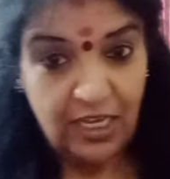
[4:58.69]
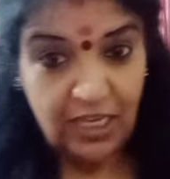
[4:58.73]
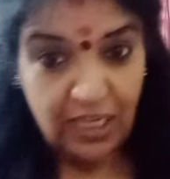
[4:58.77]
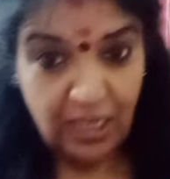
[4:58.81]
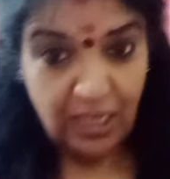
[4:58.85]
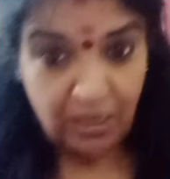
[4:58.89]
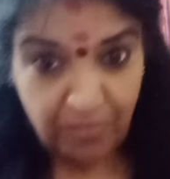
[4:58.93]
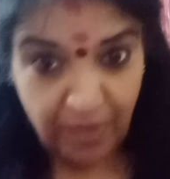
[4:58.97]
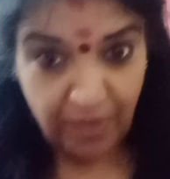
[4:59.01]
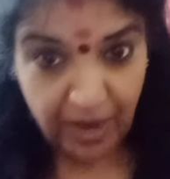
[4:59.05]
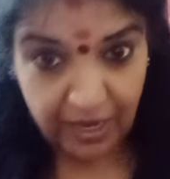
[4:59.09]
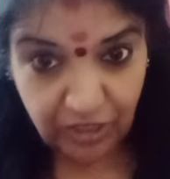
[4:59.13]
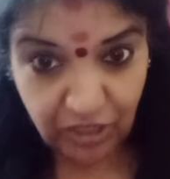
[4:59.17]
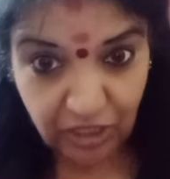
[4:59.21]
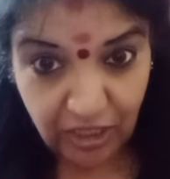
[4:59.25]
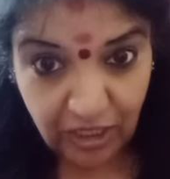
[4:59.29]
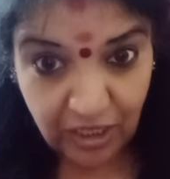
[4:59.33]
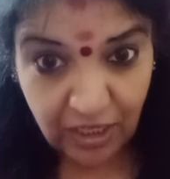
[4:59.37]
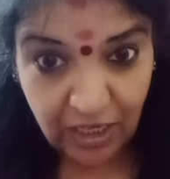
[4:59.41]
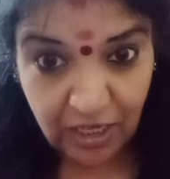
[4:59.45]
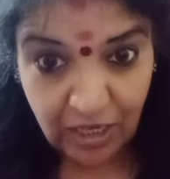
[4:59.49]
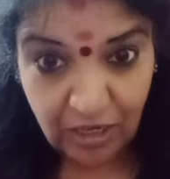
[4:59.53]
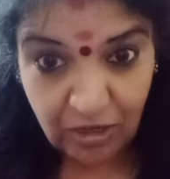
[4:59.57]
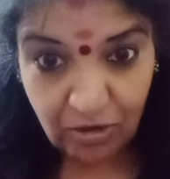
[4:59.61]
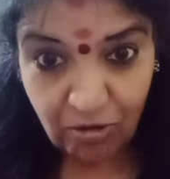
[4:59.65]
Imagine
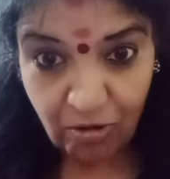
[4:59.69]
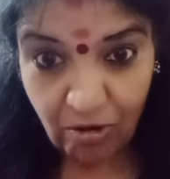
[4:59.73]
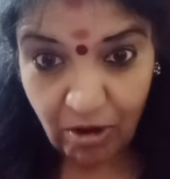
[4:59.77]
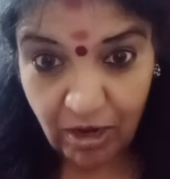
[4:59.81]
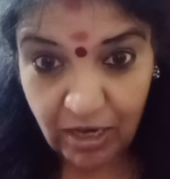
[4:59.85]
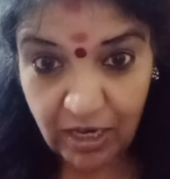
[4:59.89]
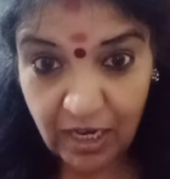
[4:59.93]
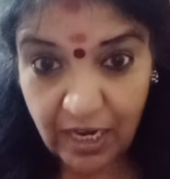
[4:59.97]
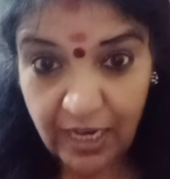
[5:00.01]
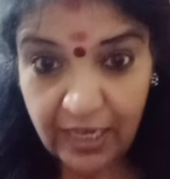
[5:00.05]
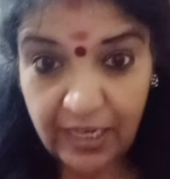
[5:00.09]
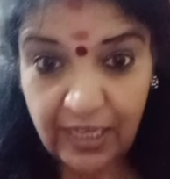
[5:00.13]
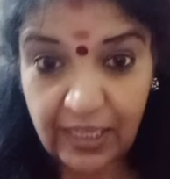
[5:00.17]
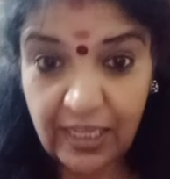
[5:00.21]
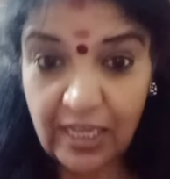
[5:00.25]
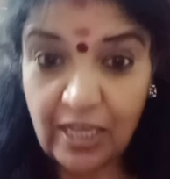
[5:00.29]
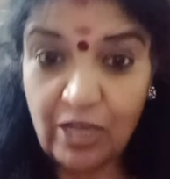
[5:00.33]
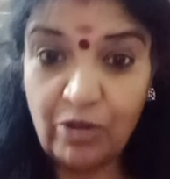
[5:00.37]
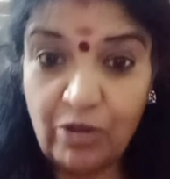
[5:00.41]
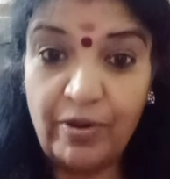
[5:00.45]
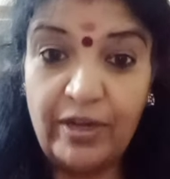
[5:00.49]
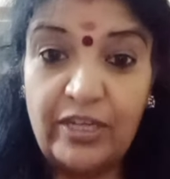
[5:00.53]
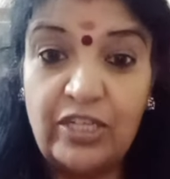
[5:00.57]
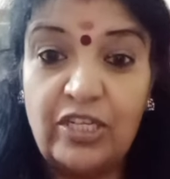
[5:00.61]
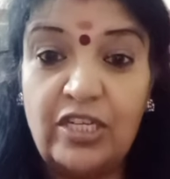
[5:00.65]
quadratic
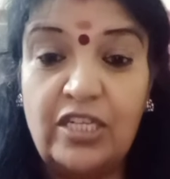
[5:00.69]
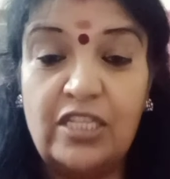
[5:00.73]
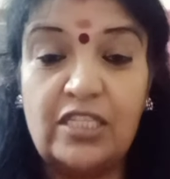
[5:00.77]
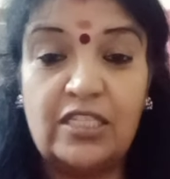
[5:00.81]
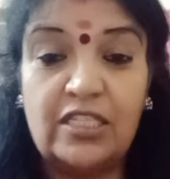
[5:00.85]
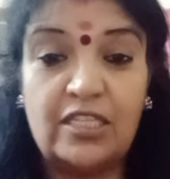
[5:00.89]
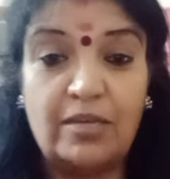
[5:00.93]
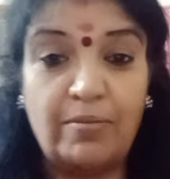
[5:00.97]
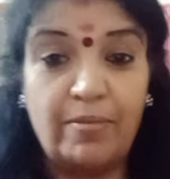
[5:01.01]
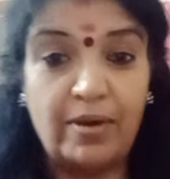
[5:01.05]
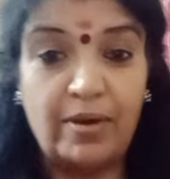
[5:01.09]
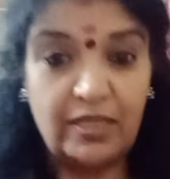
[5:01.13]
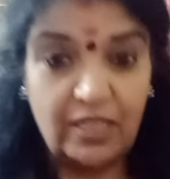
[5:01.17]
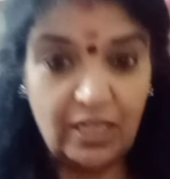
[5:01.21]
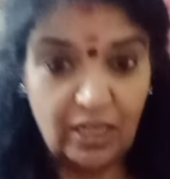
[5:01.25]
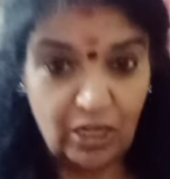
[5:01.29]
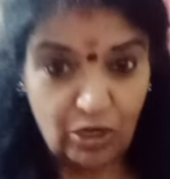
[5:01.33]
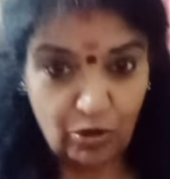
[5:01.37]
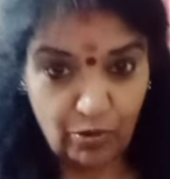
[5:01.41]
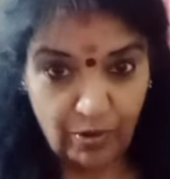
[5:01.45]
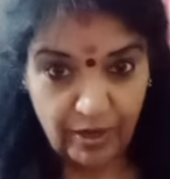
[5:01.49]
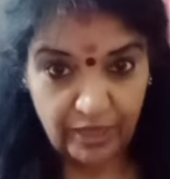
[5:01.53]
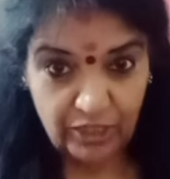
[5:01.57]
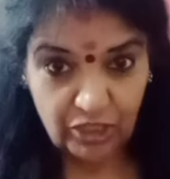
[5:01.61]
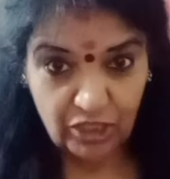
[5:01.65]
equation is the mother
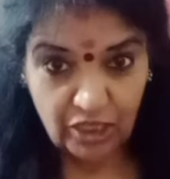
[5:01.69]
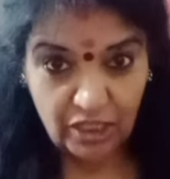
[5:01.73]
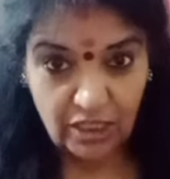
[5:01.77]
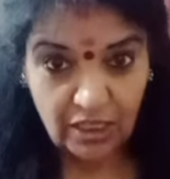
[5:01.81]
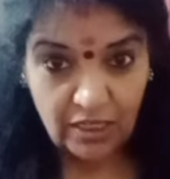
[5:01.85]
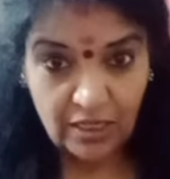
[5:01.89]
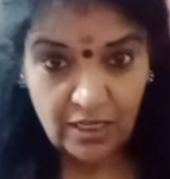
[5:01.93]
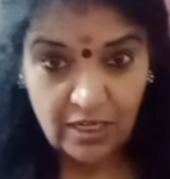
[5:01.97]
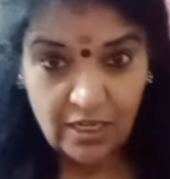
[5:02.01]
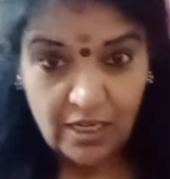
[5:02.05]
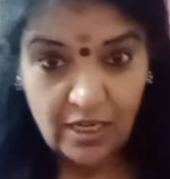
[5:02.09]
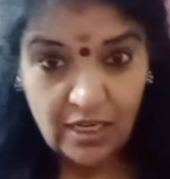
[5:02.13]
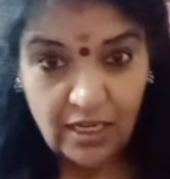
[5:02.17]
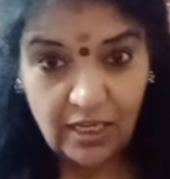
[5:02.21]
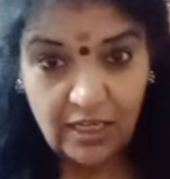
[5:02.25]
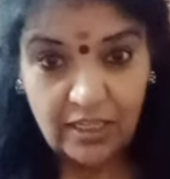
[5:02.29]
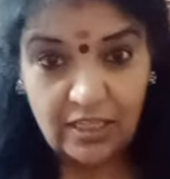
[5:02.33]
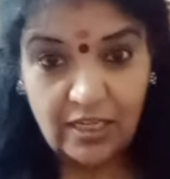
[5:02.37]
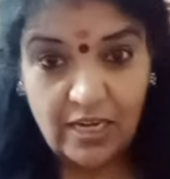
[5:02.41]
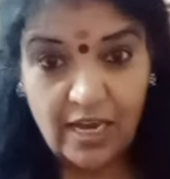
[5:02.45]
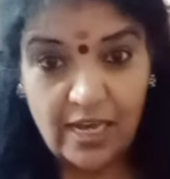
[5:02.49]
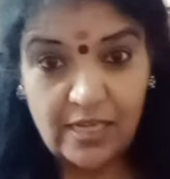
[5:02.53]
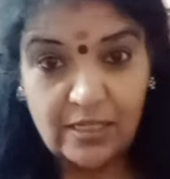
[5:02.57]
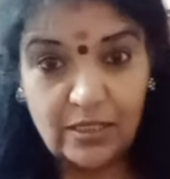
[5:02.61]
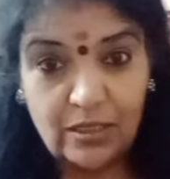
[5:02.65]
equation. It
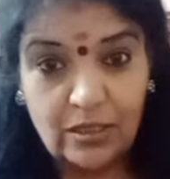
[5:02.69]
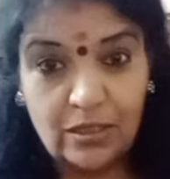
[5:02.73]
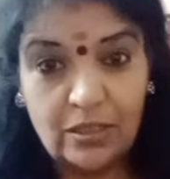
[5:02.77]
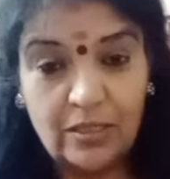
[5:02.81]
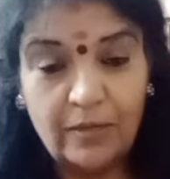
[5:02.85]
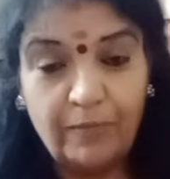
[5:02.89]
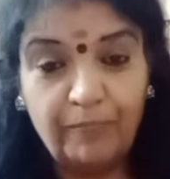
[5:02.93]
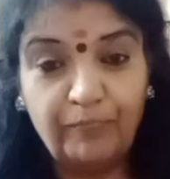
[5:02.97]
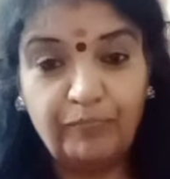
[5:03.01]
has